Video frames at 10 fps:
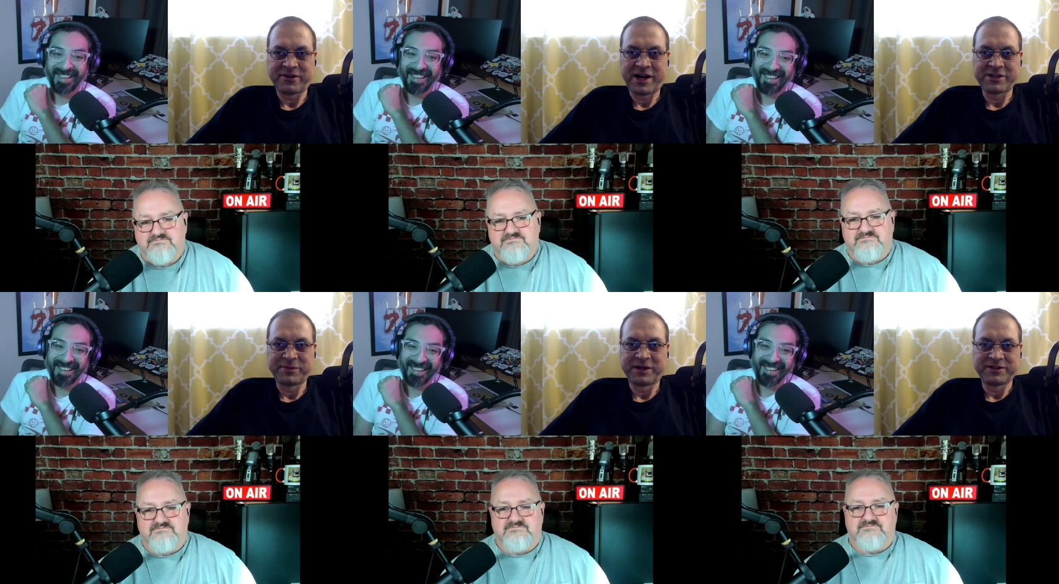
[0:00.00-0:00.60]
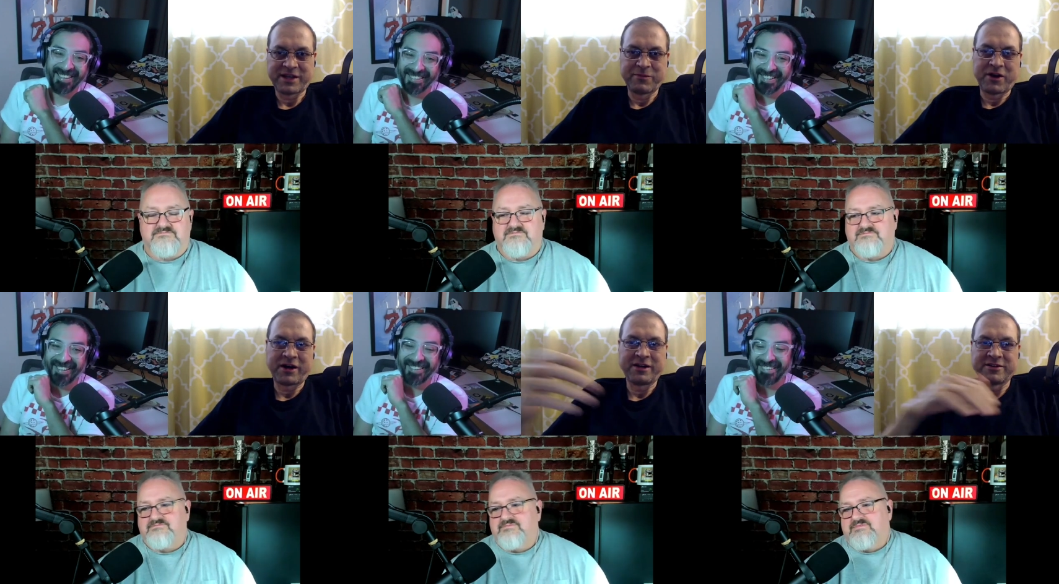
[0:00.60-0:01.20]
Speaker 1: scratch because I'm
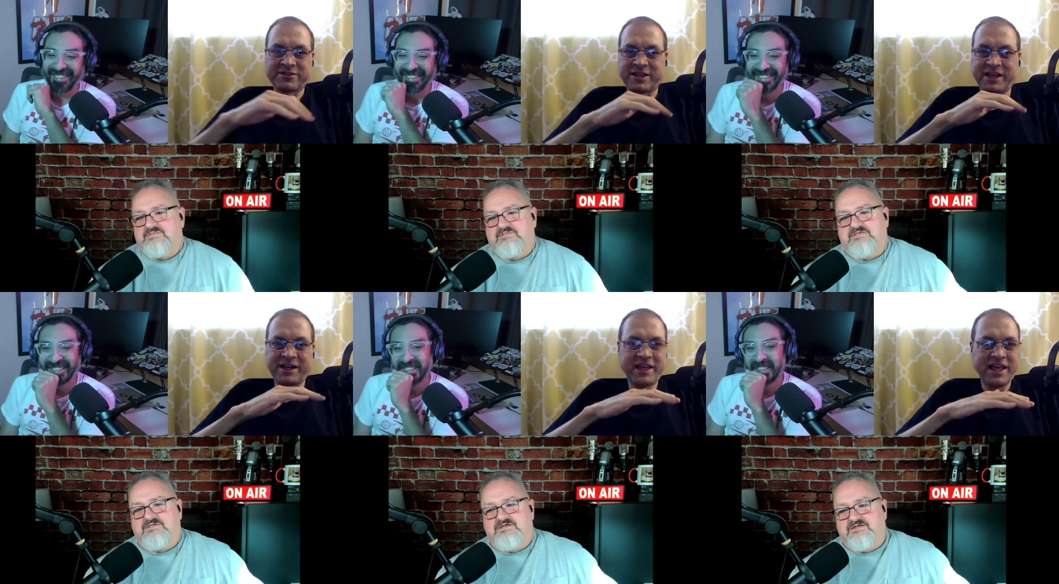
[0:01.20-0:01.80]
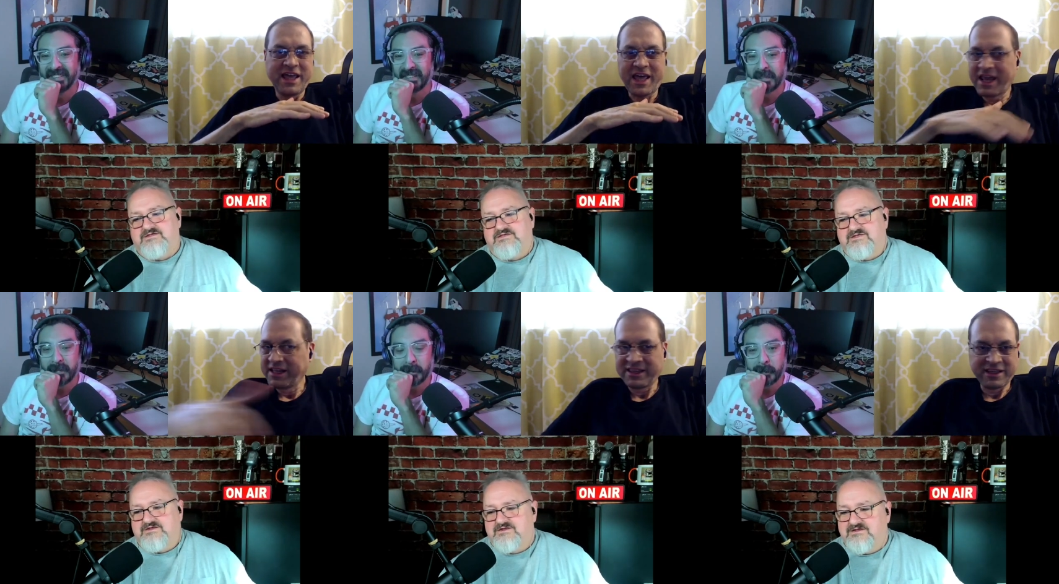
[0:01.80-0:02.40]
not gonna understand
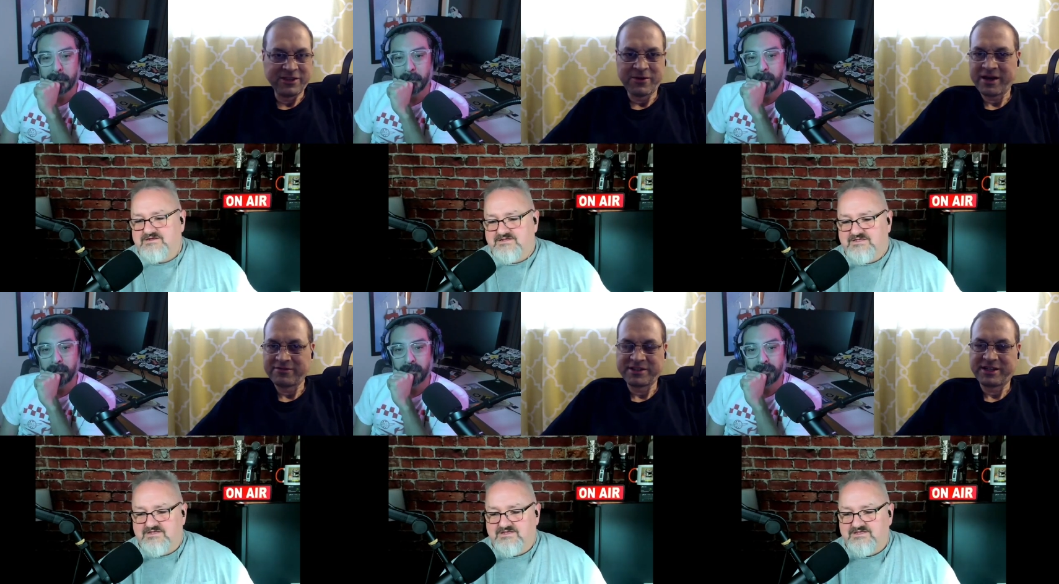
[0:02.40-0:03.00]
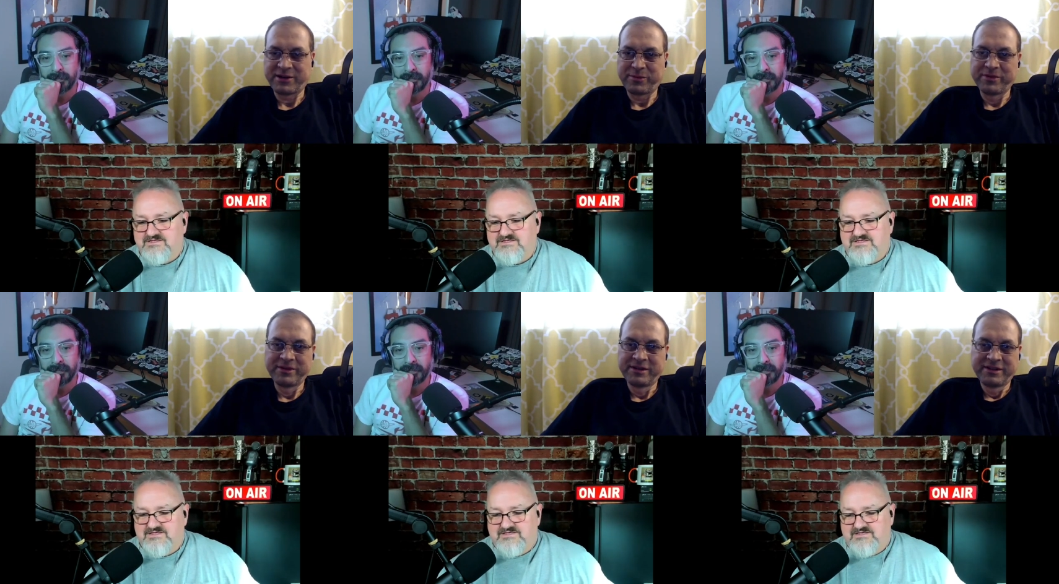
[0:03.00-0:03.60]
anything you have set up."
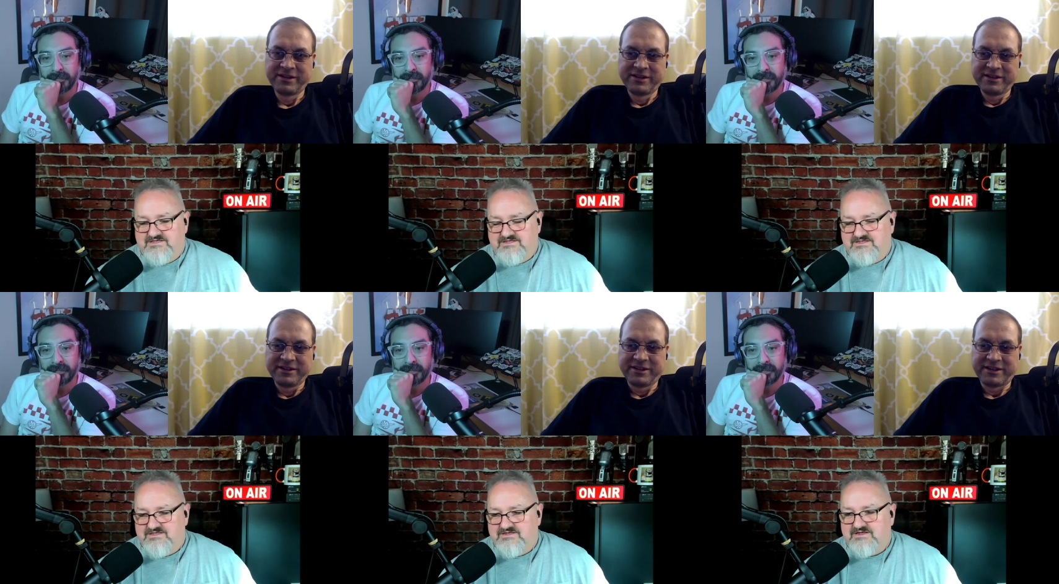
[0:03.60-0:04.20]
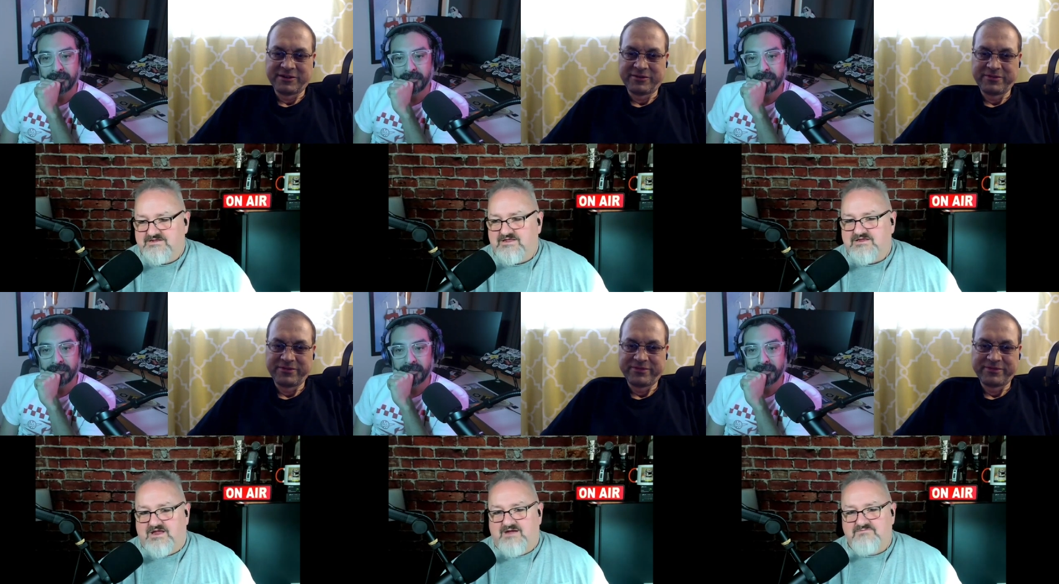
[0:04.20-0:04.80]
You know,
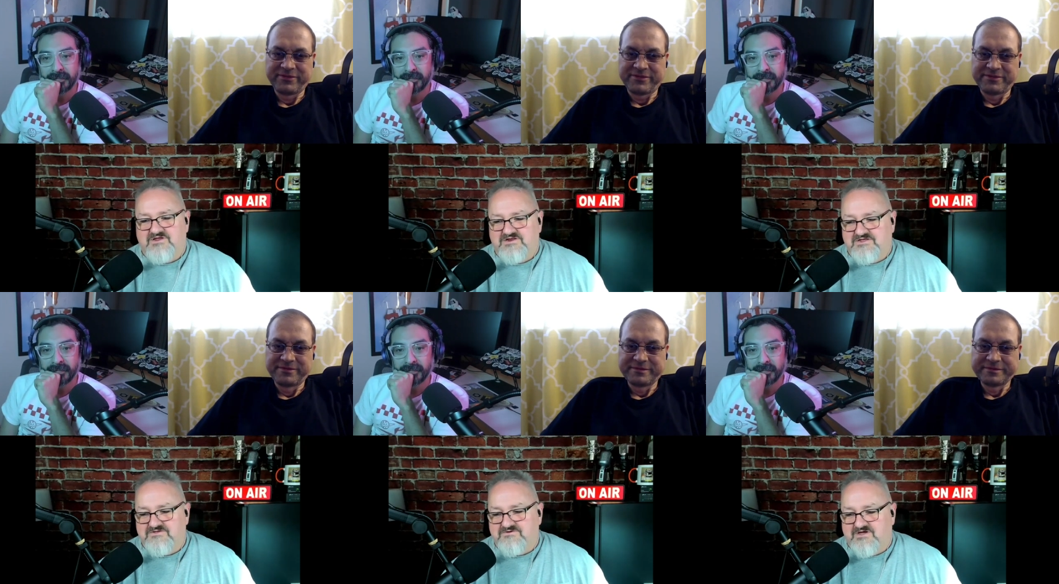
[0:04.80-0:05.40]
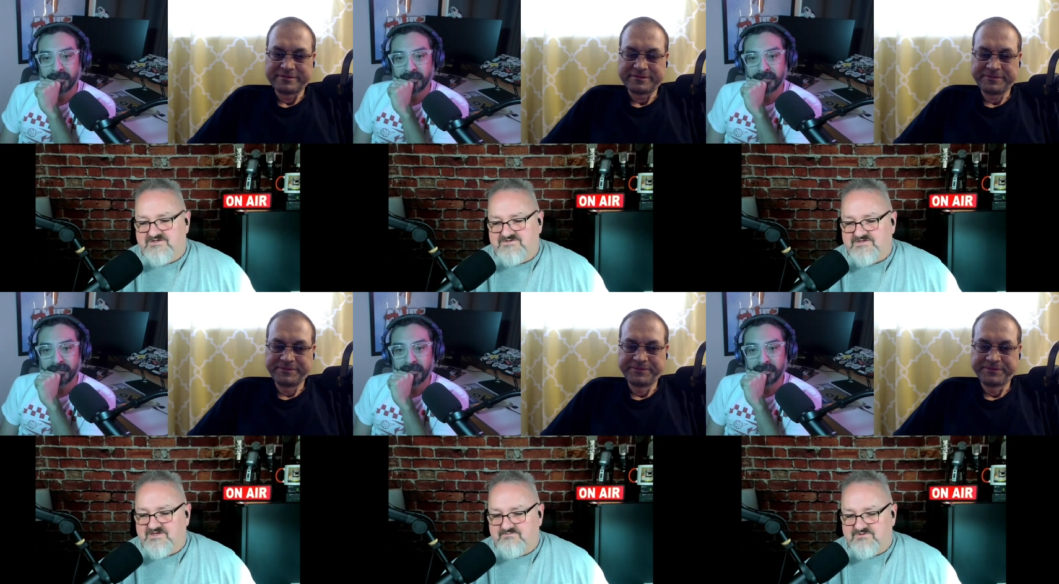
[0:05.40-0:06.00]
Speaker 2: I'm gonna need you guys
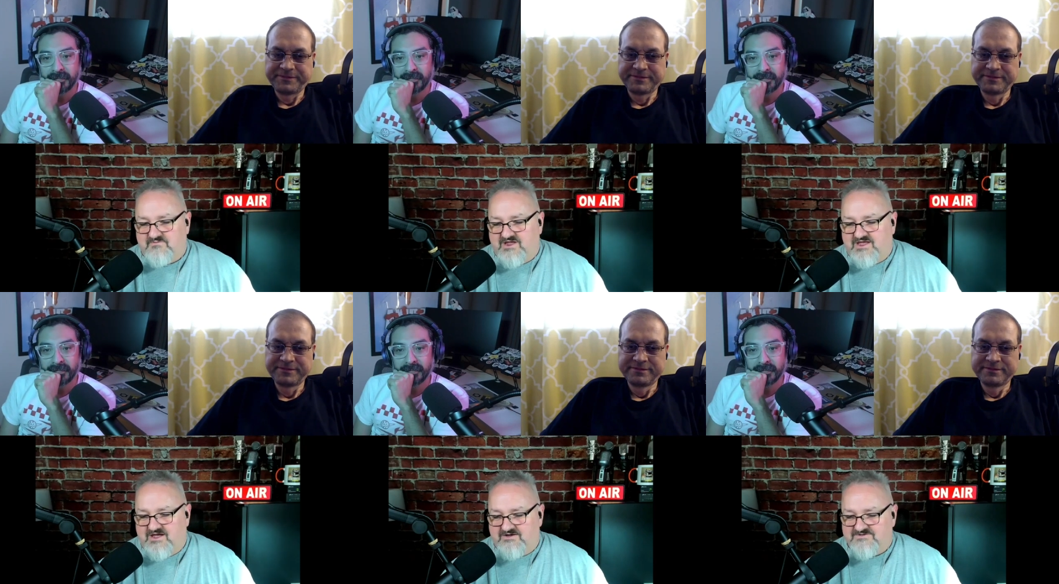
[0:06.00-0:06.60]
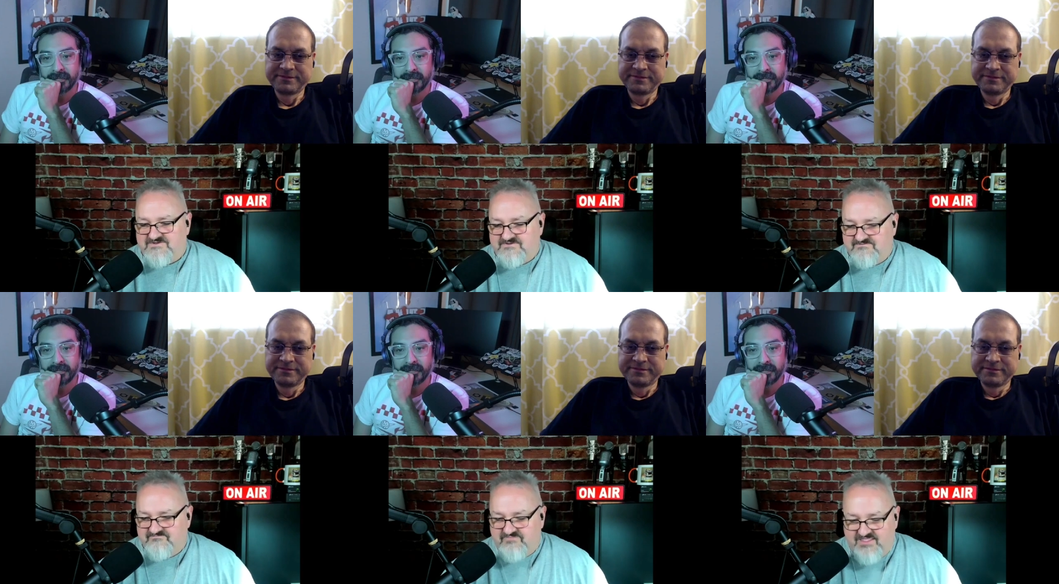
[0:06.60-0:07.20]
to come to my house
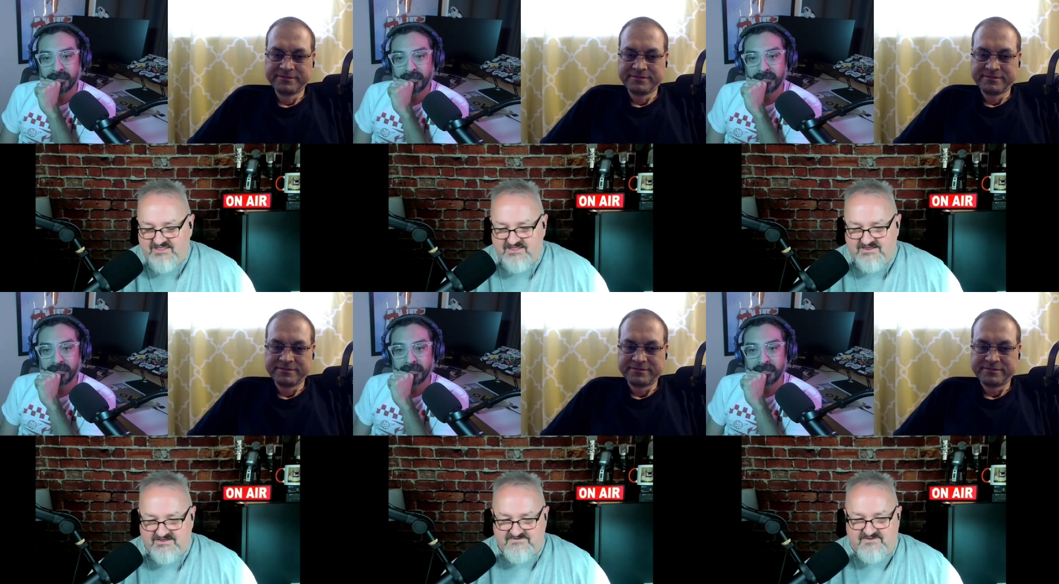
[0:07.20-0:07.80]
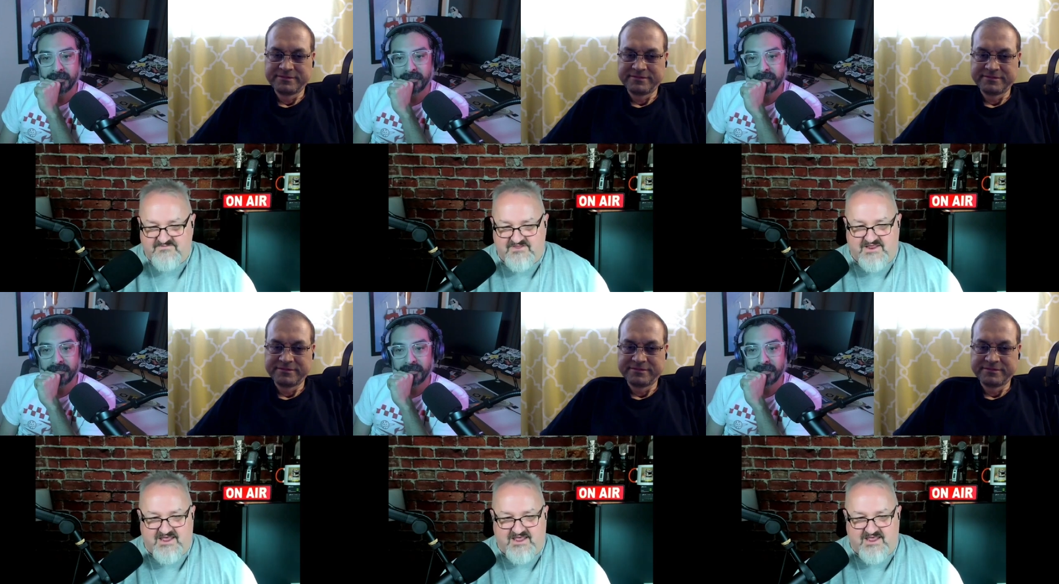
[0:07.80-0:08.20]
if something